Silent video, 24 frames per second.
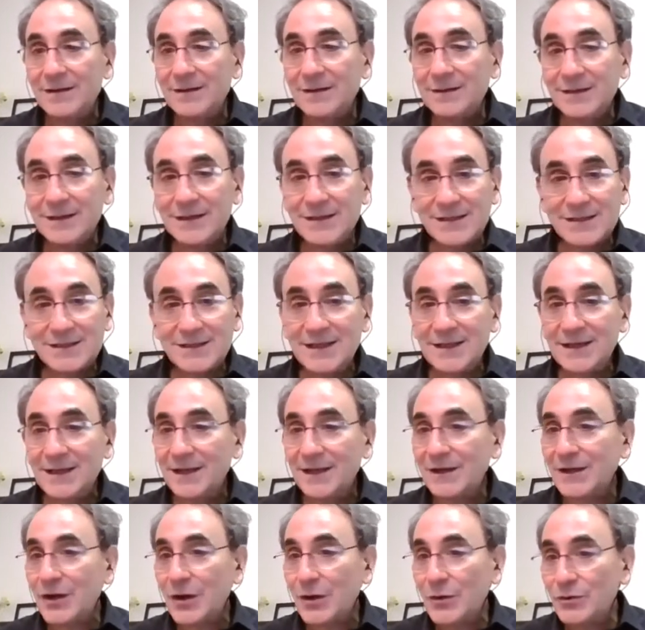Listening
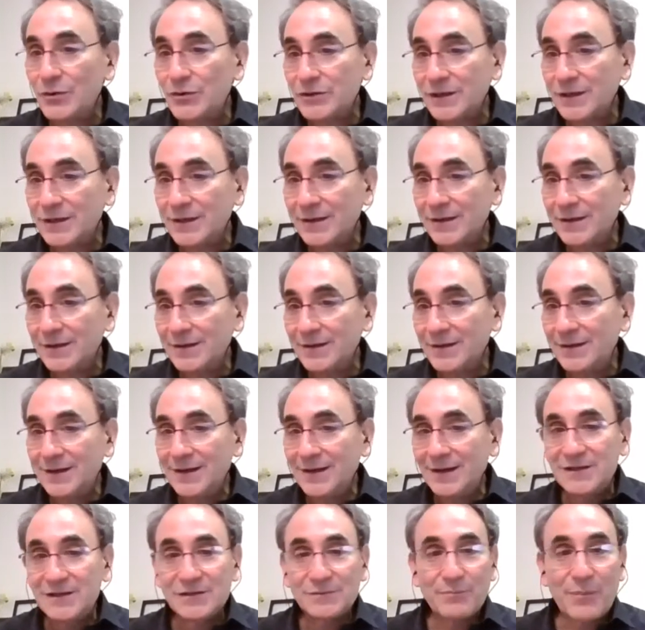and coaching,
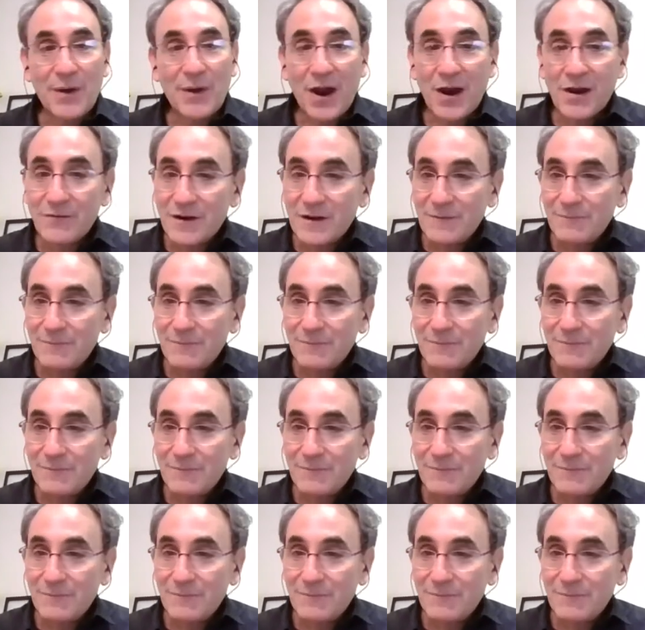inspiring